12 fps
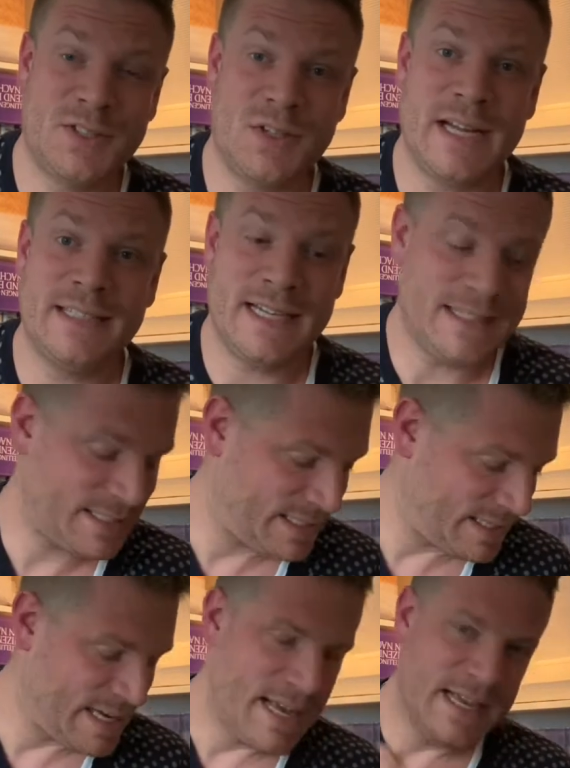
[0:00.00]

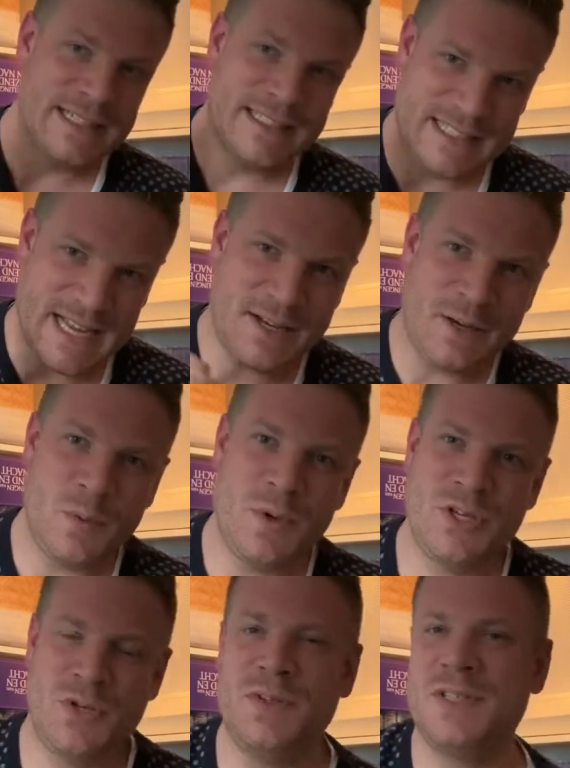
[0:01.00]
identity, then we
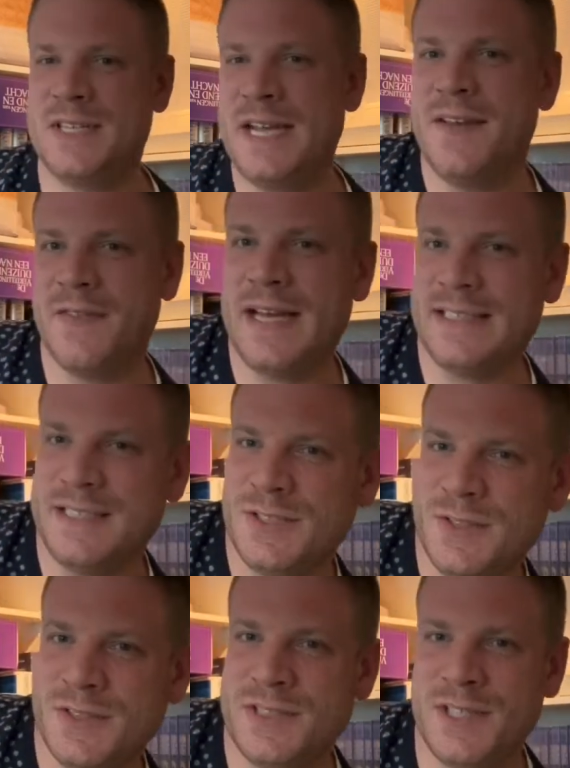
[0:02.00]
should take that into
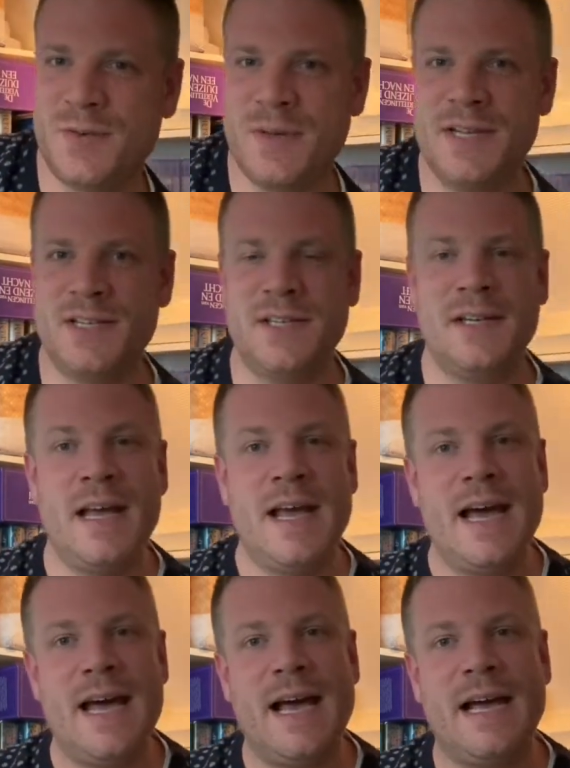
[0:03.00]
consideration
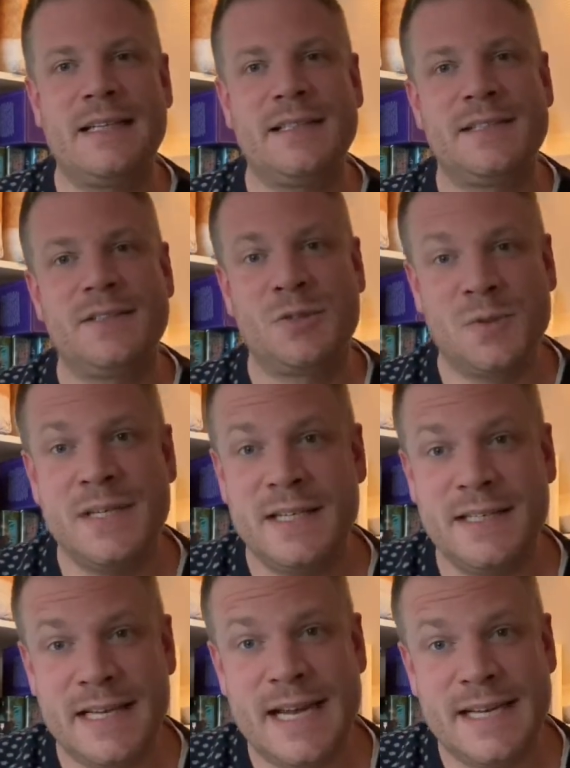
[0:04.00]
and treat
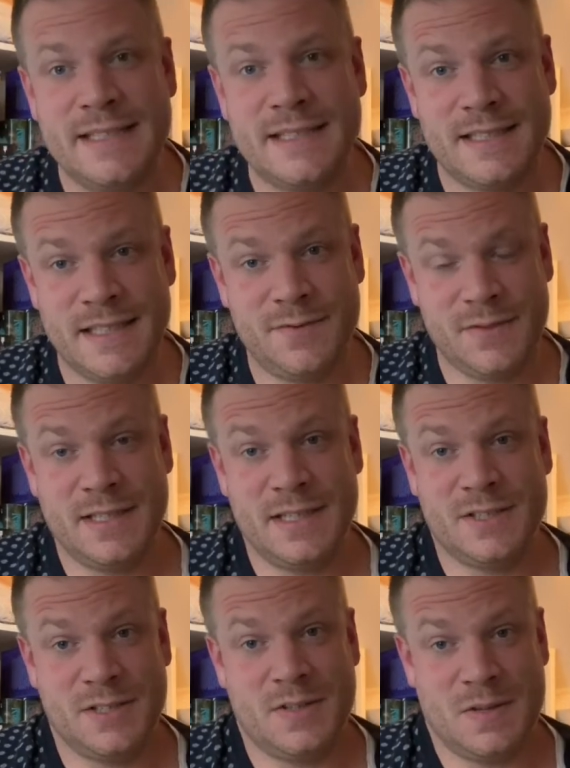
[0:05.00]
it as if it
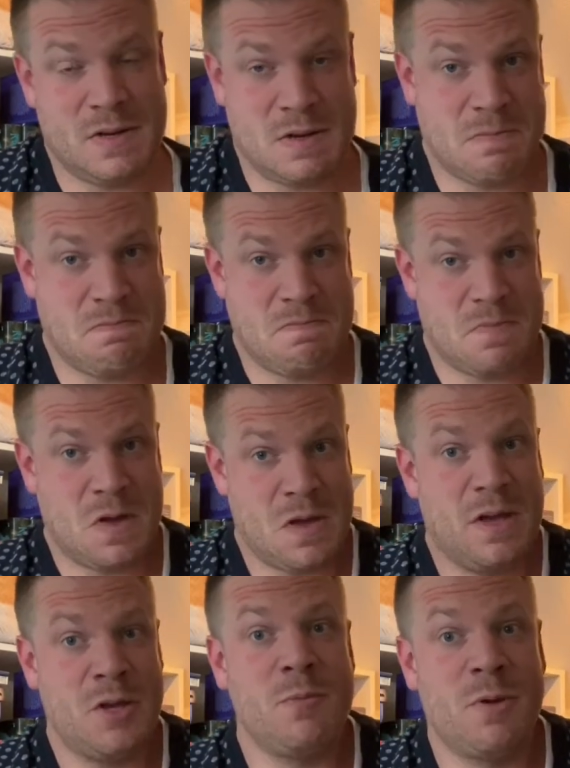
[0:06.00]
is a
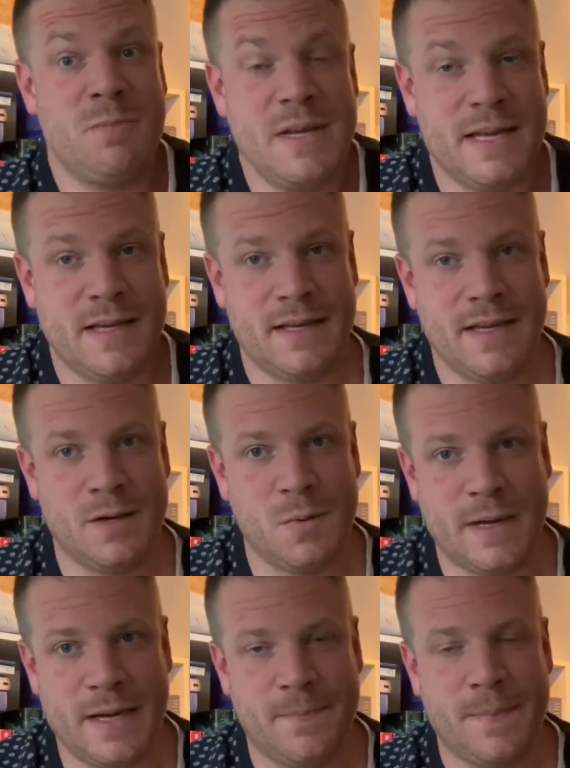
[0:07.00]
human being, in a
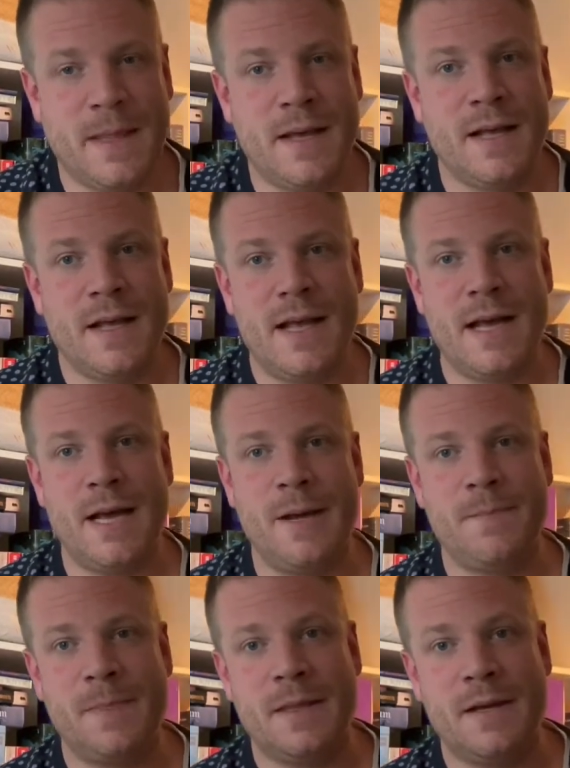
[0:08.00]
way.
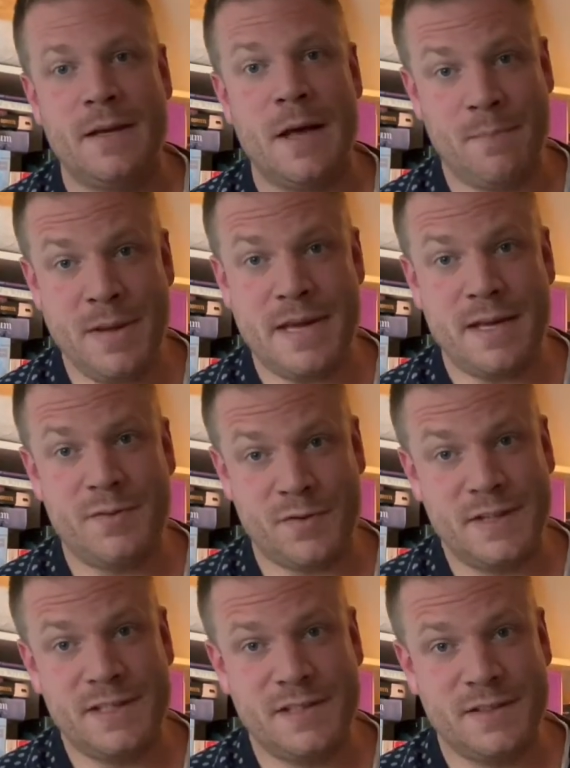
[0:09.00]
A pig, for
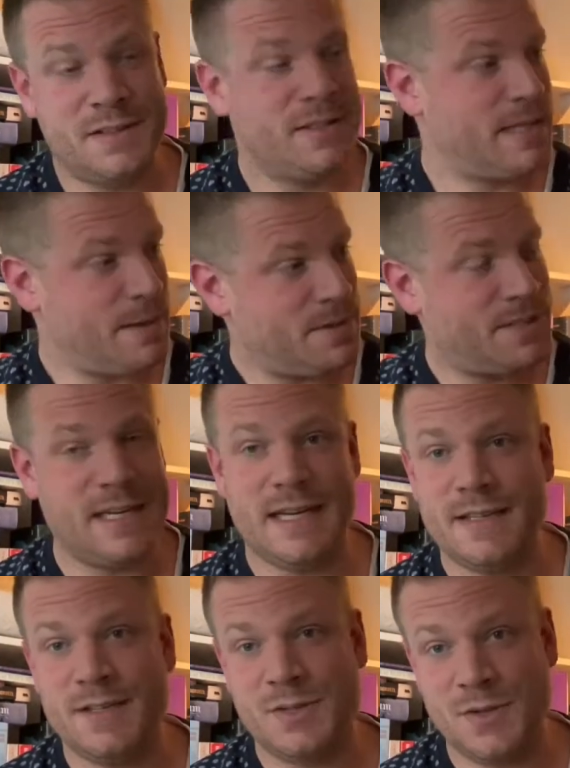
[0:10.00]
instance, can be
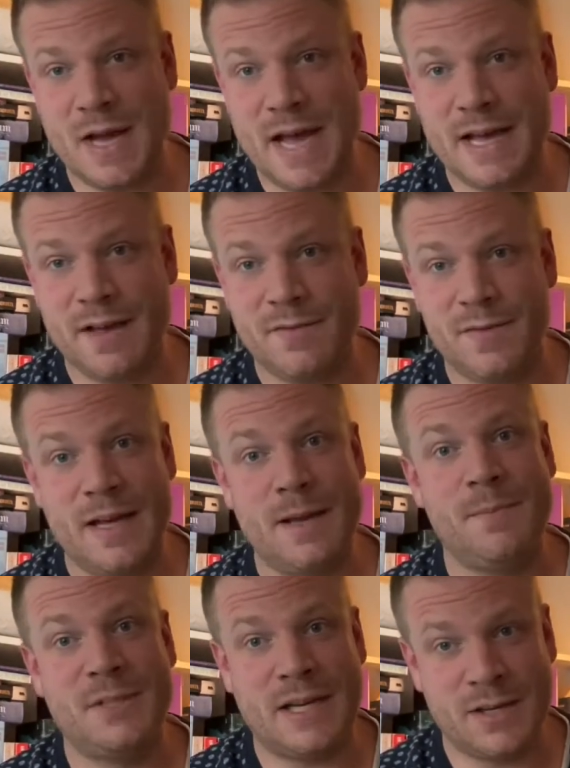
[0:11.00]
said to have a
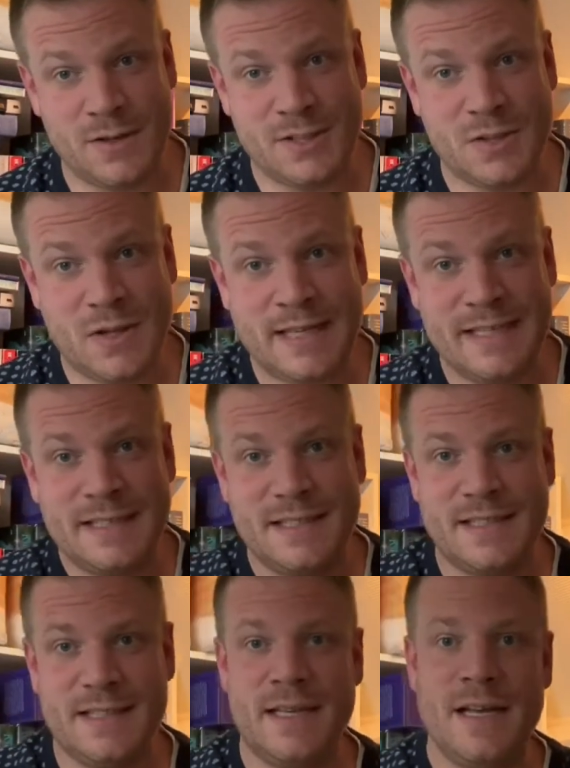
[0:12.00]
psychological
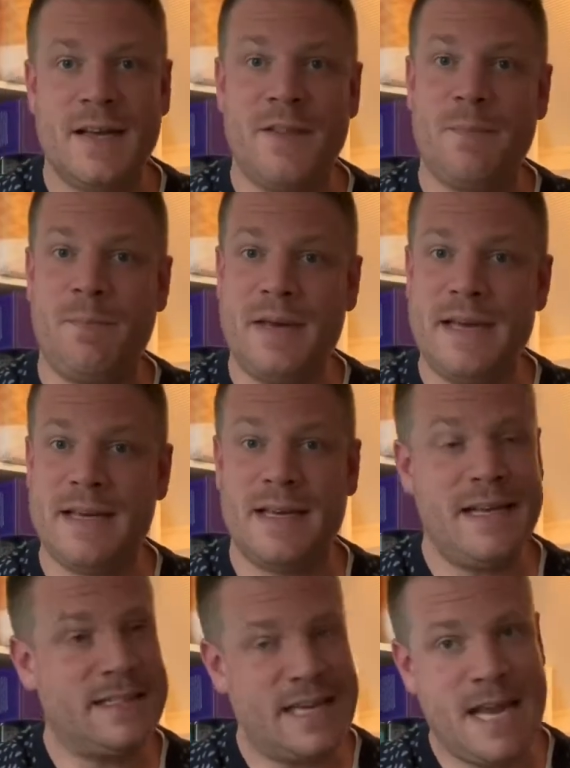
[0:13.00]
identity. The pig
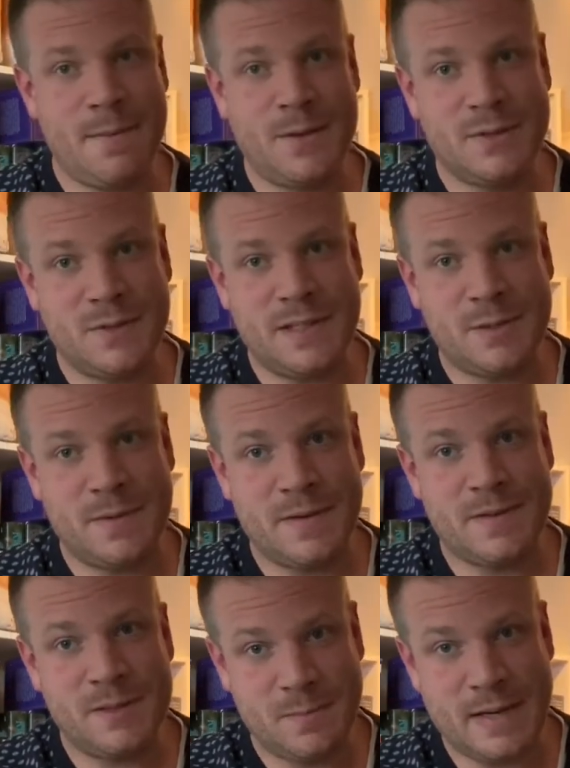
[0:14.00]
is able to
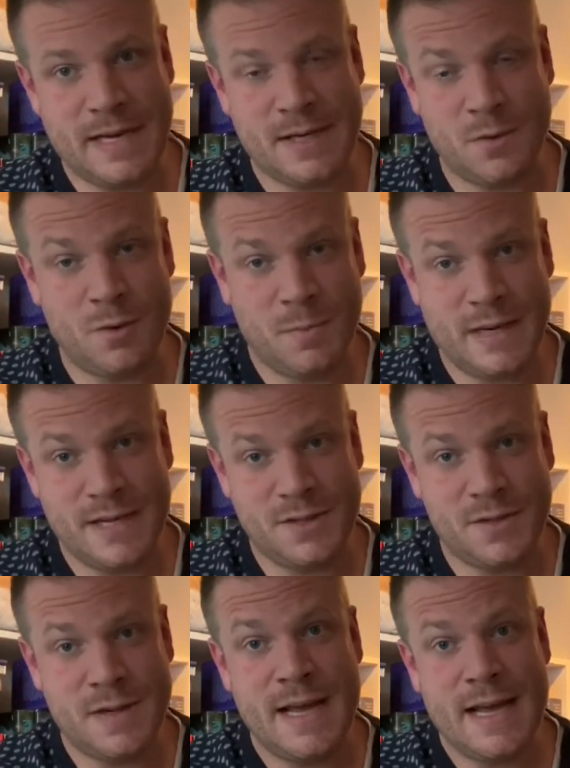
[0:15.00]
experience pain or
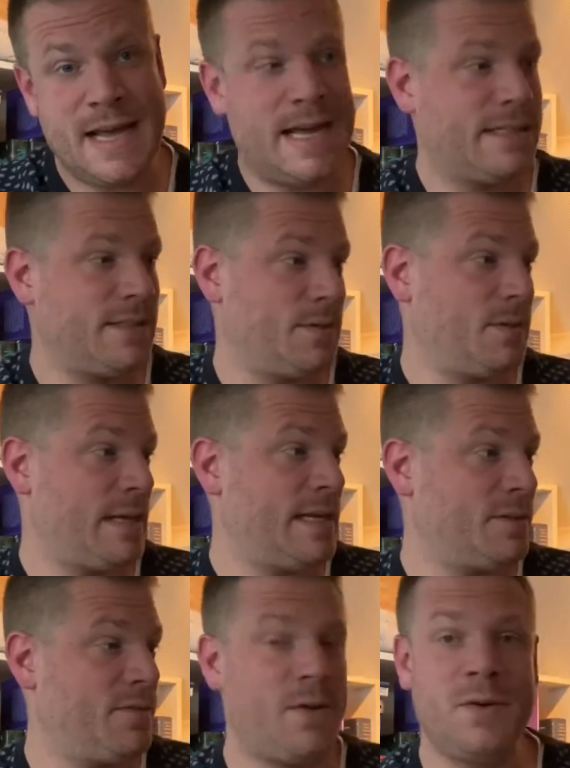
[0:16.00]
pleasure and has
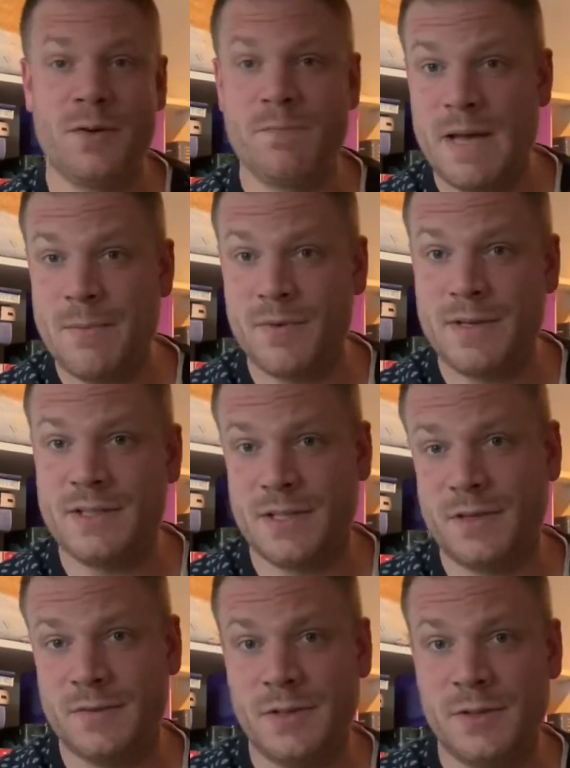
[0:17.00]
a very good memory,
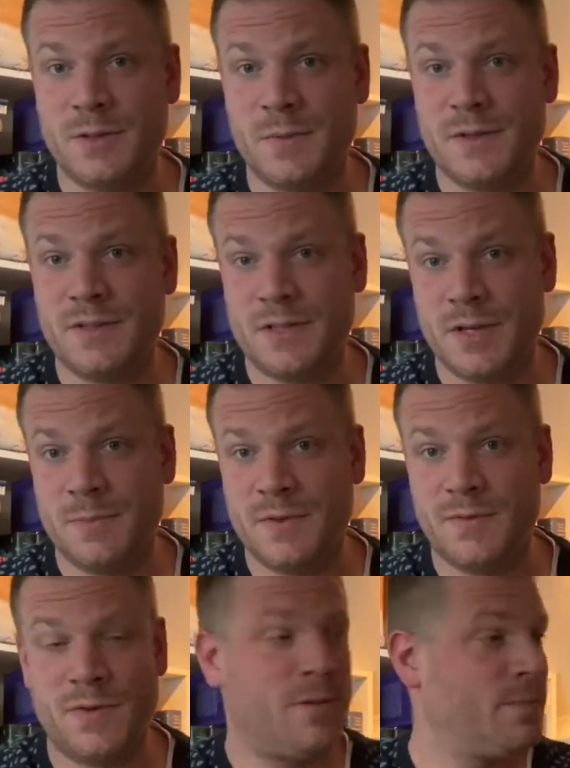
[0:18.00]
so knows where he's coming
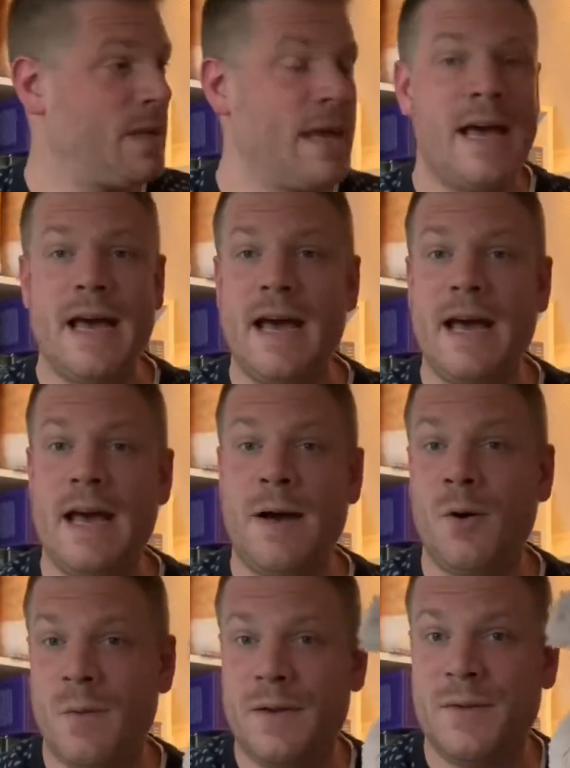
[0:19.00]
from
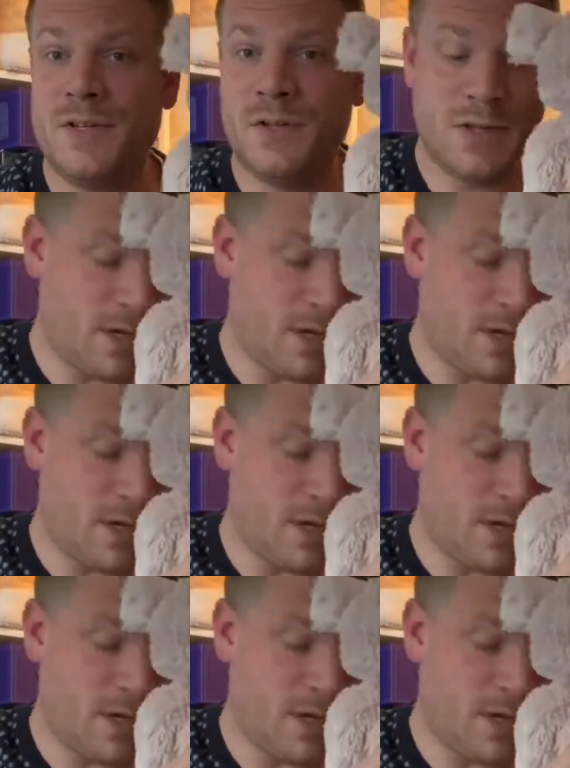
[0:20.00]
or where he should go